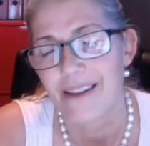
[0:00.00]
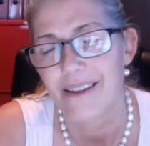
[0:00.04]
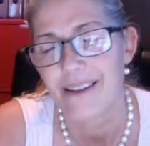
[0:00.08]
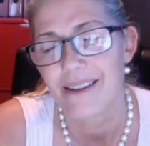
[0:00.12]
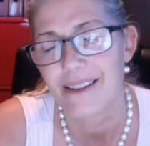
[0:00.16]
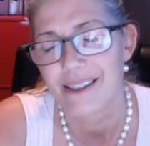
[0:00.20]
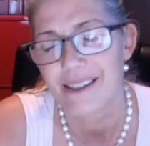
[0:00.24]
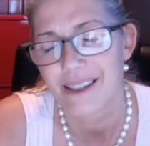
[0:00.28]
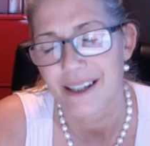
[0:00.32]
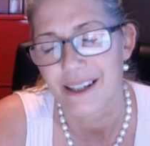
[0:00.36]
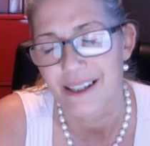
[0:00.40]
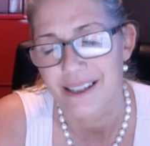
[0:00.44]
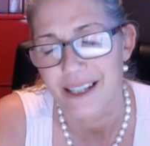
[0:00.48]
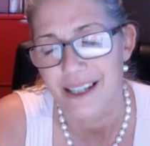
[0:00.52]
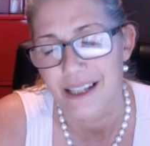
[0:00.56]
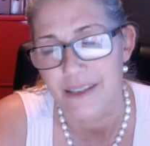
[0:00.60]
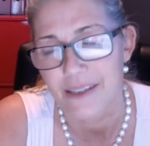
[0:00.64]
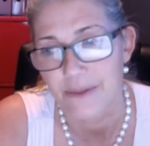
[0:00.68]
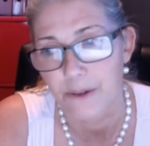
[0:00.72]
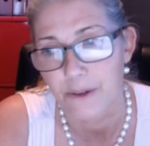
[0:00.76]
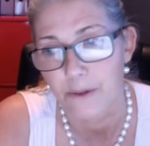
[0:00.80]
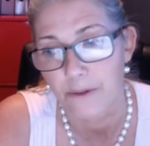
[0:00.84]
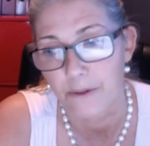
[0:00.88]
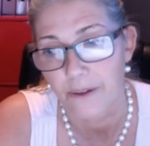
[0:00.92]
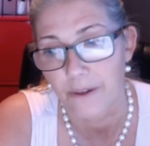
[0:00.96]

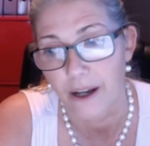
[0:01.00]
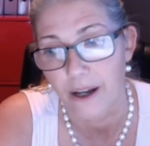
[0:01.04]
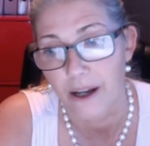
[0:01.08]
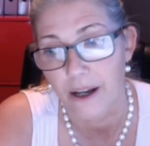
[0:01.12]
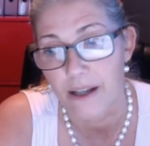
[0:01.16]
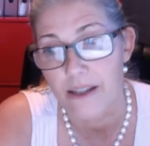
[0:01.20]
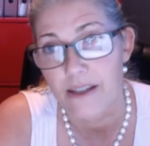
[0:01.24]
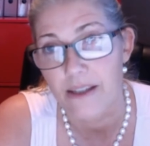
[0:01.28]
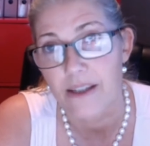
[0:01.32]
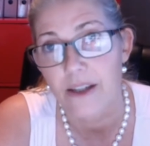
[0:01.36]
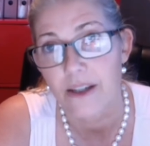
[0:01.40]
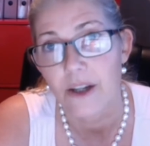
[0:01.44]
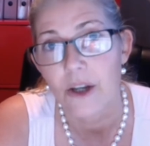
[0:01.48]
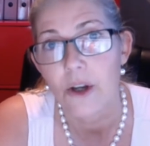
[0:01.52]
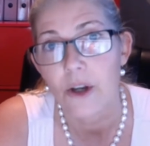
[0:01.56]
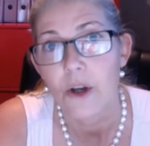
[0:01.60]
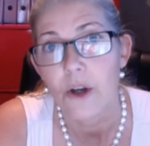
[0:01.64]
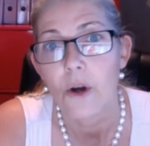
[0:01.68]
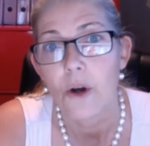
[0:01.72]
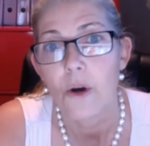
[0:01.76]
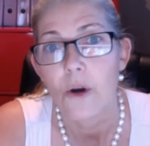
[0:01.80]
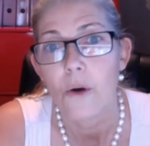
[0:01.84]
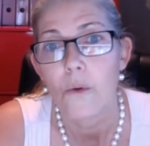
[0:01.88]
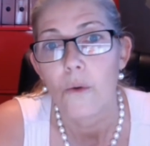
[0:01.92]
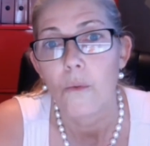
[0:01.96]
successful for us
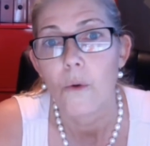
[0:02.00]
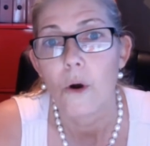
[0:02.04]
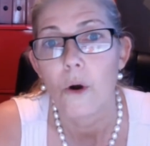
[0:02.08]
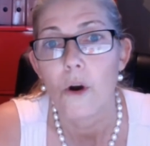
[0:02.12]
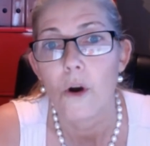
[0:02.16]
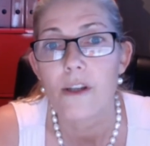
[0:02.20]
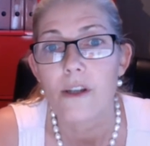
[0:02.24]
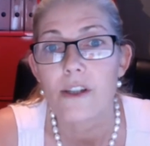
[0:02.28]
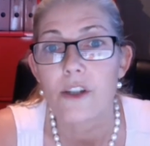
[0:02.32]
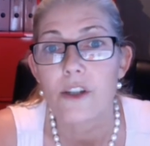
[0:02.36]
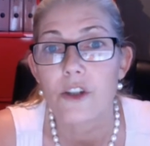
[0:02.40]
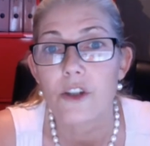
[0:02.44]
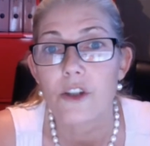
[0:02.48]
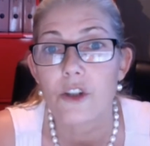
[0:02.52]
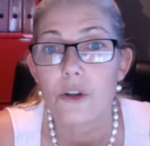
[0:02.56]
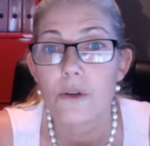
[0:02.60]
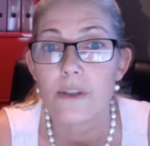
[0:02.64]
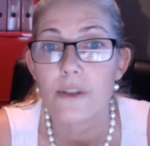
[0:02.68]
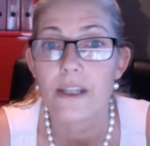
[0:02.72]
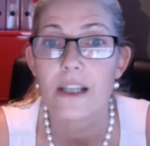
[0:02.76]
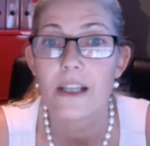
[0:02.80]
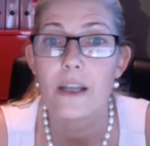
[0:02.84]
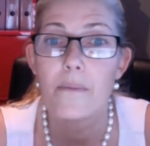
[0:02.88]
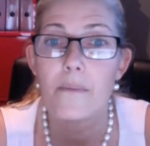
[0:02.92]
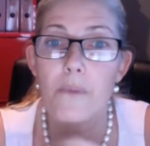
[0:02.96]
was
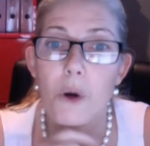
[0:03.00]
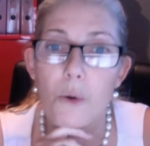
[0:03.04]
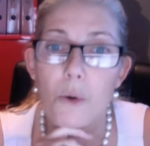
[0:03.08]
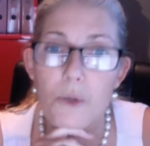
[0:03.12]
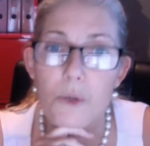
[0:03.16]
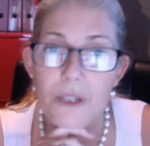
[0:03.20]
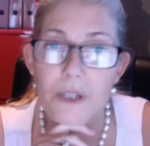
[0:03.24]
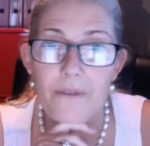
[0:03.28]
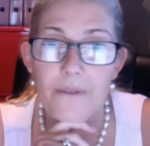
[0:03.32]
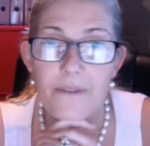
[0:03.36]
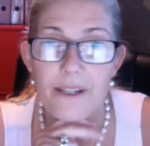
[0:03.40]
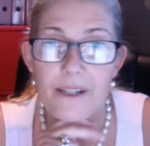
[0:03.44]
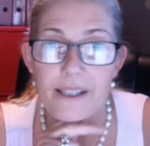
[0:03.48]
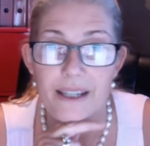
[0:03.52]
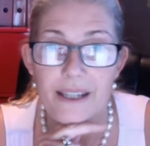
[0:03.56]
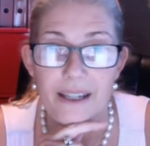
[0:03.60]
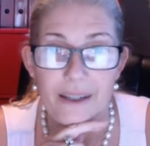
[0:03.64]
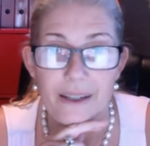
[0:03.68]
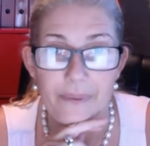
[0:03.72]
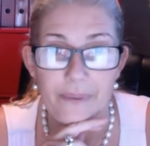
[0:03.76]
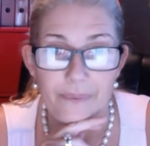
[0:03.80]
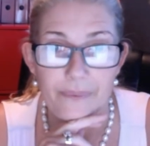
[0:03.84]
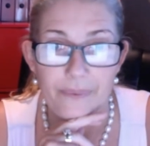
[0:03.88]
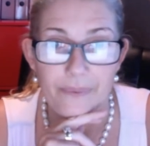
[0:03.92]
using the multi-visit